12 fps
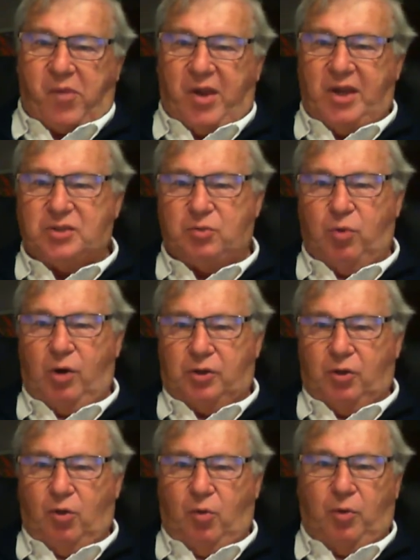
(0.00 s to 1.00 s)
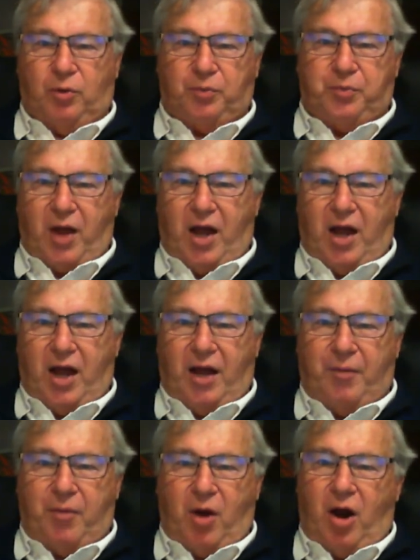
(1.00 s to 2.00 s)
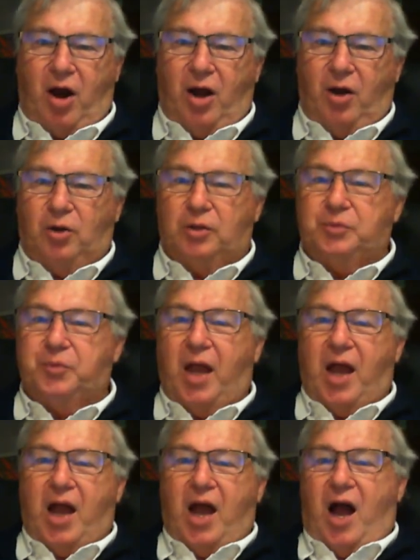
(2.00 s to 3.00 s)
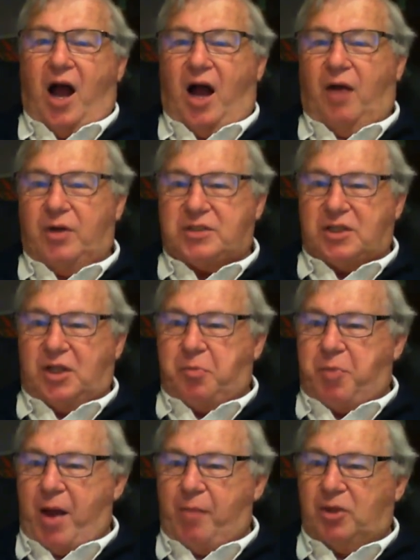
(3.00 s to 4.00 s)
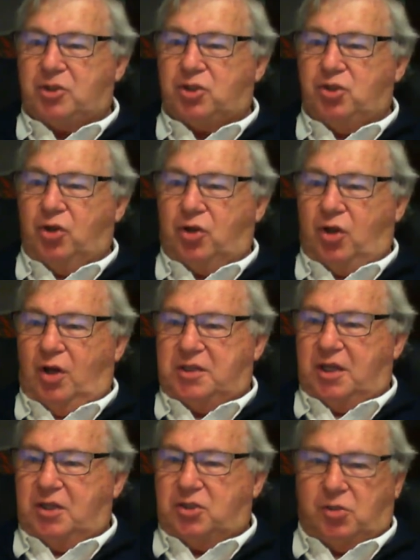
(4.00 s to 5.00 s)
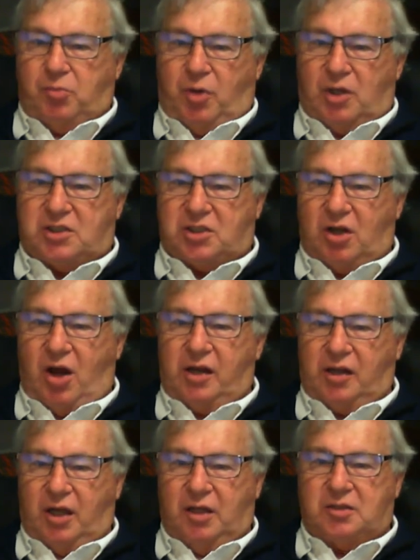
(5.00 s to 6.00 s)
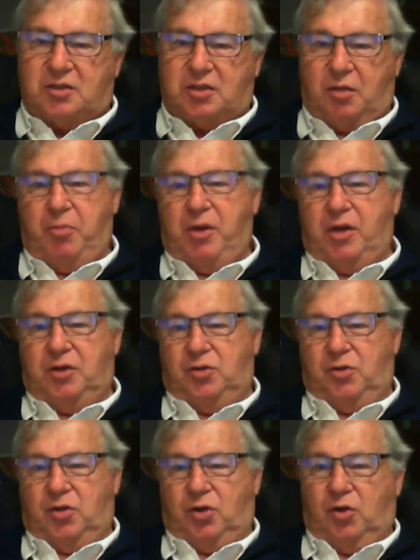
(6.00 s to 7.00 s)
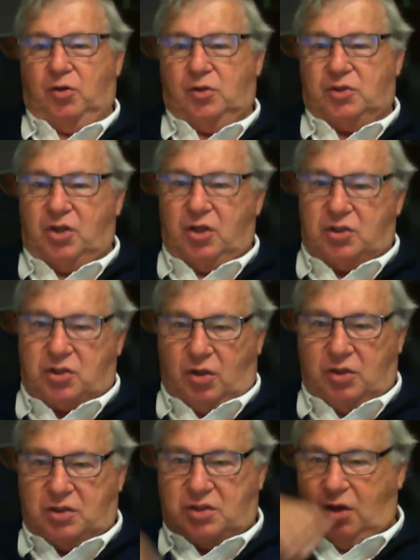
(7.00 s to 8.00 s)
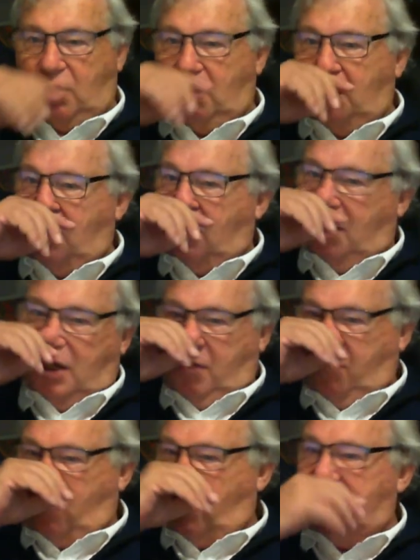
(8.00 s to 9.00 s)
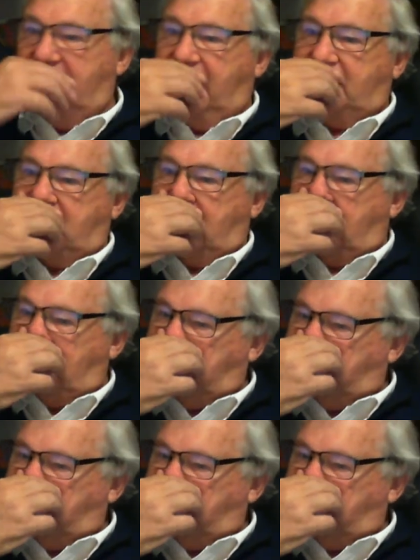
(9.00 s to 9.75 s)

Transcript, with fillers: Is what normal? Um, hi all. I recently published new content to my site and submitted to the Google Search Console for indexing.